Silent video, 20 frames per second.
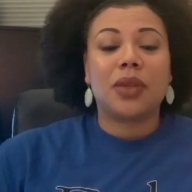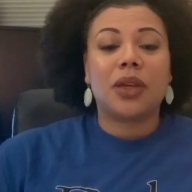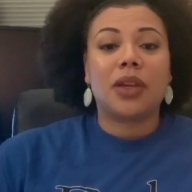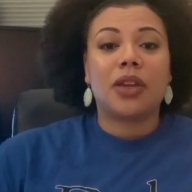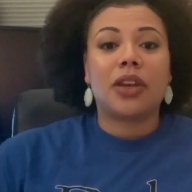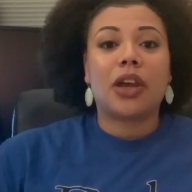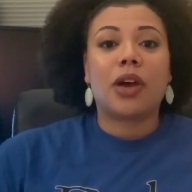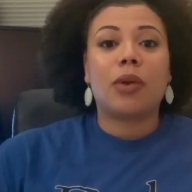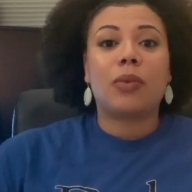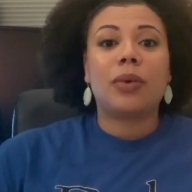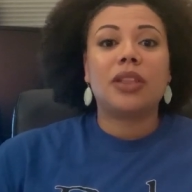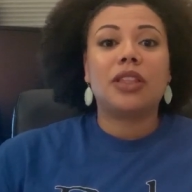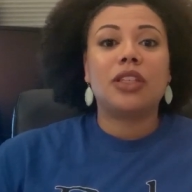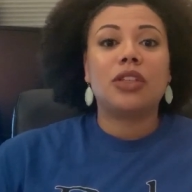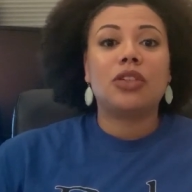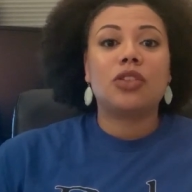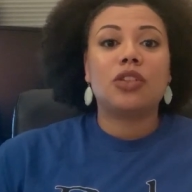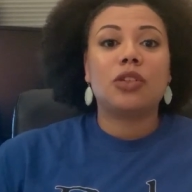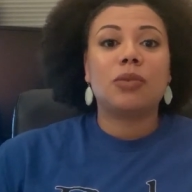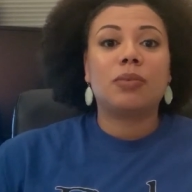Now, what
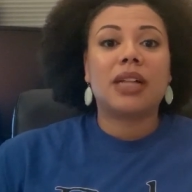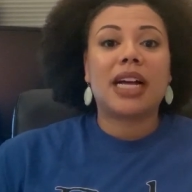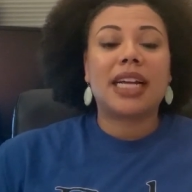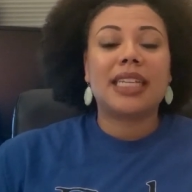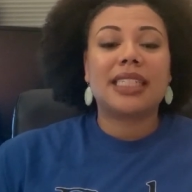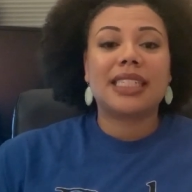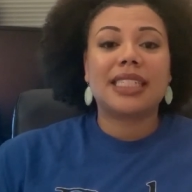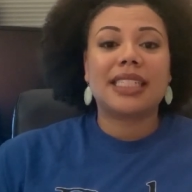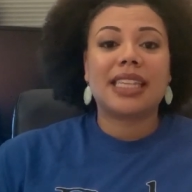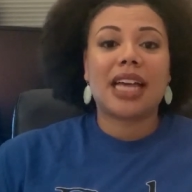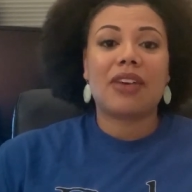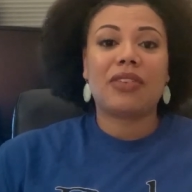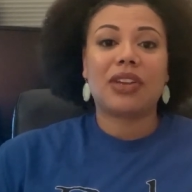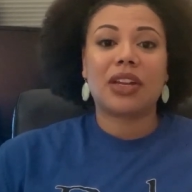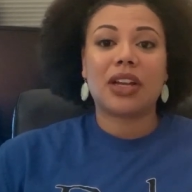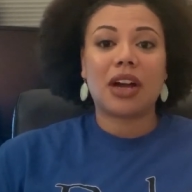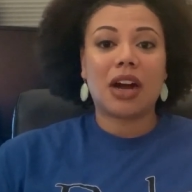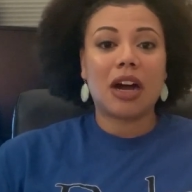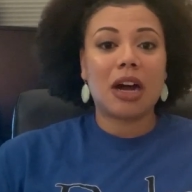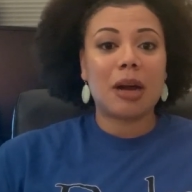these two plastics have in
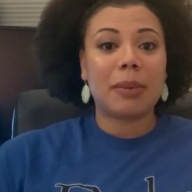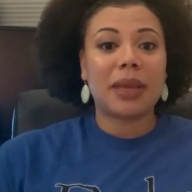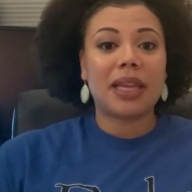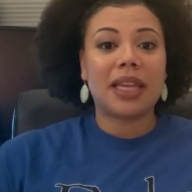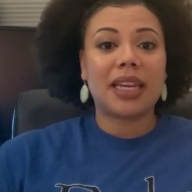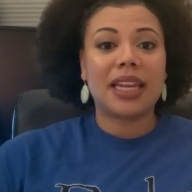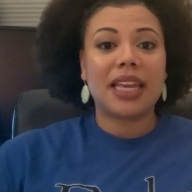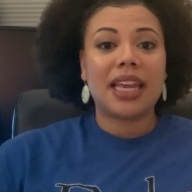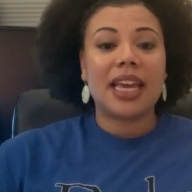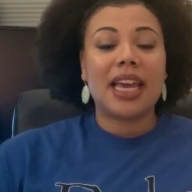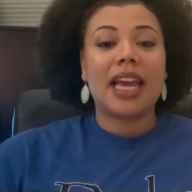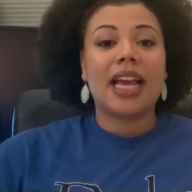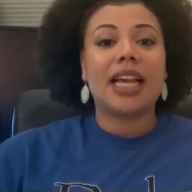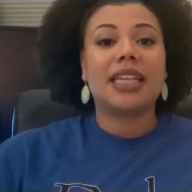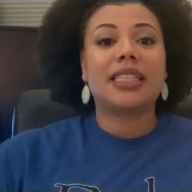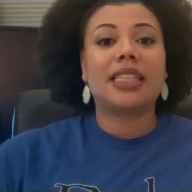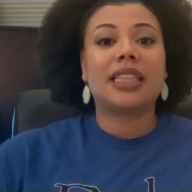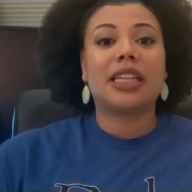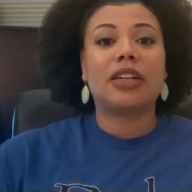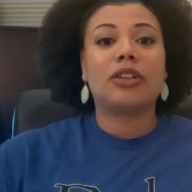common is
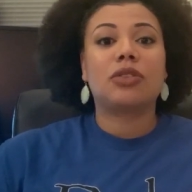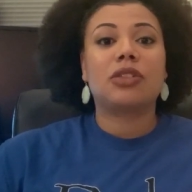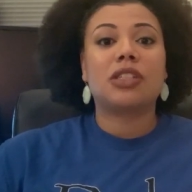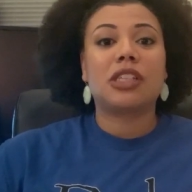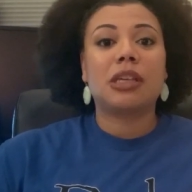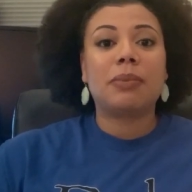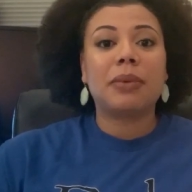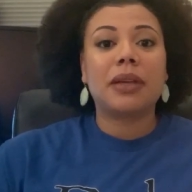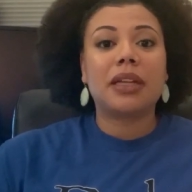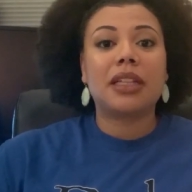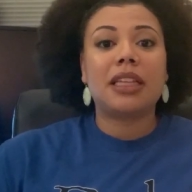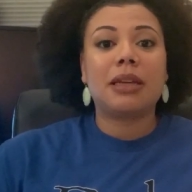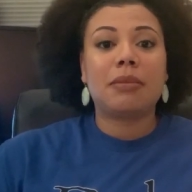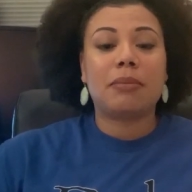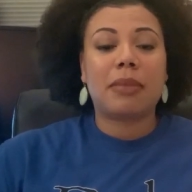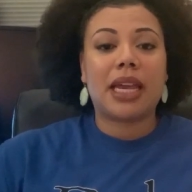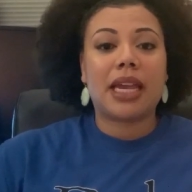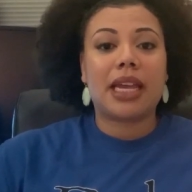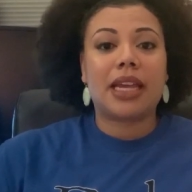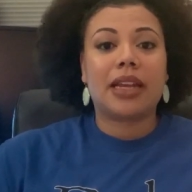that they're typically
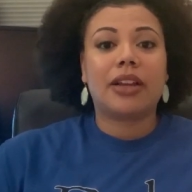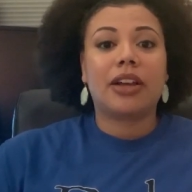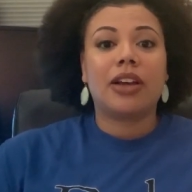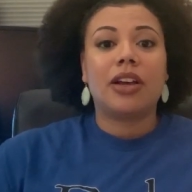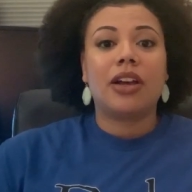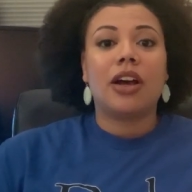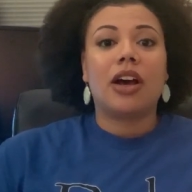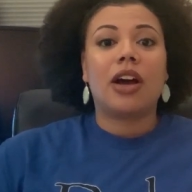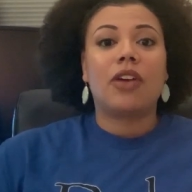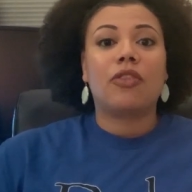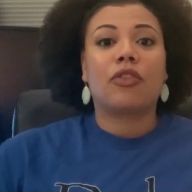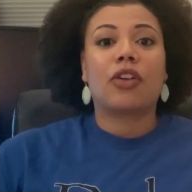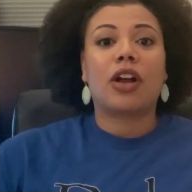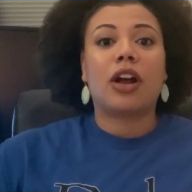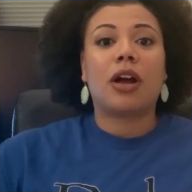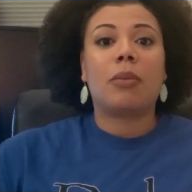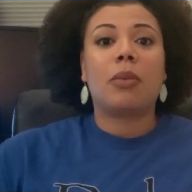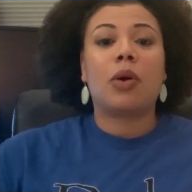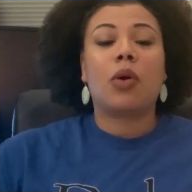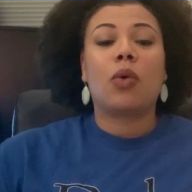made
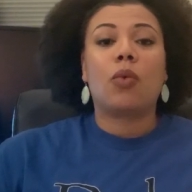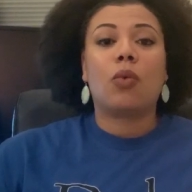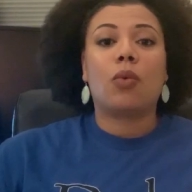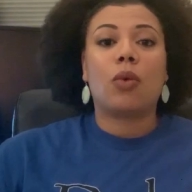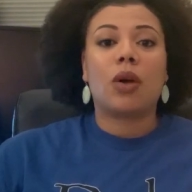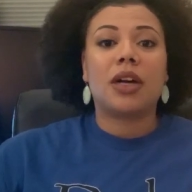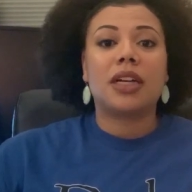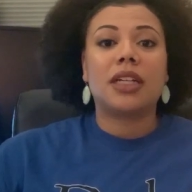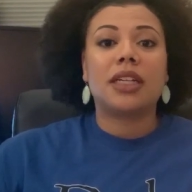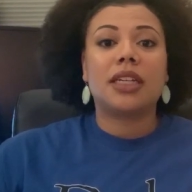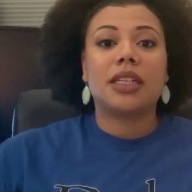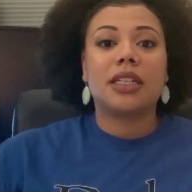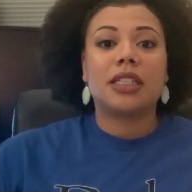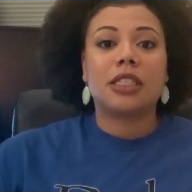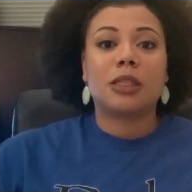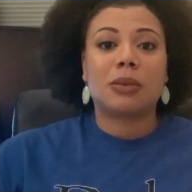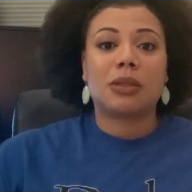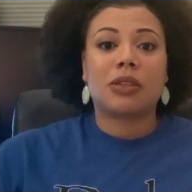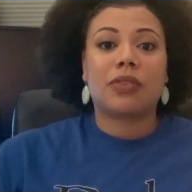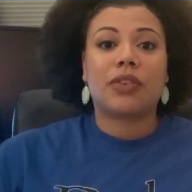from one
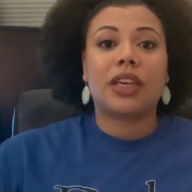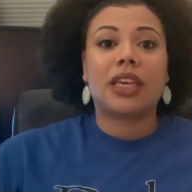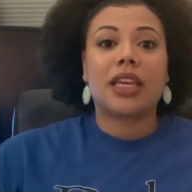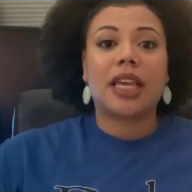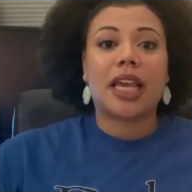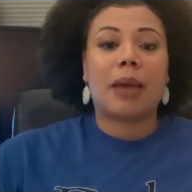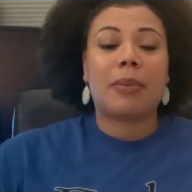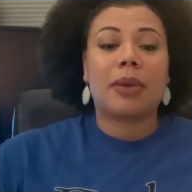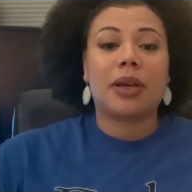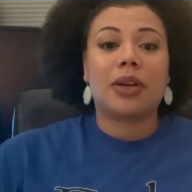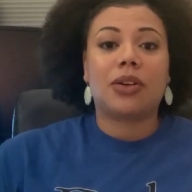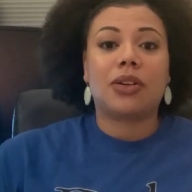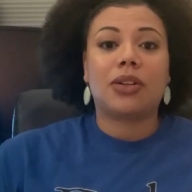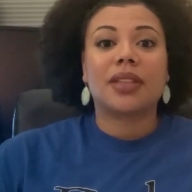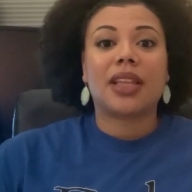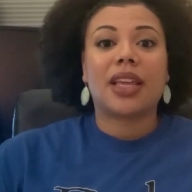specific chemical,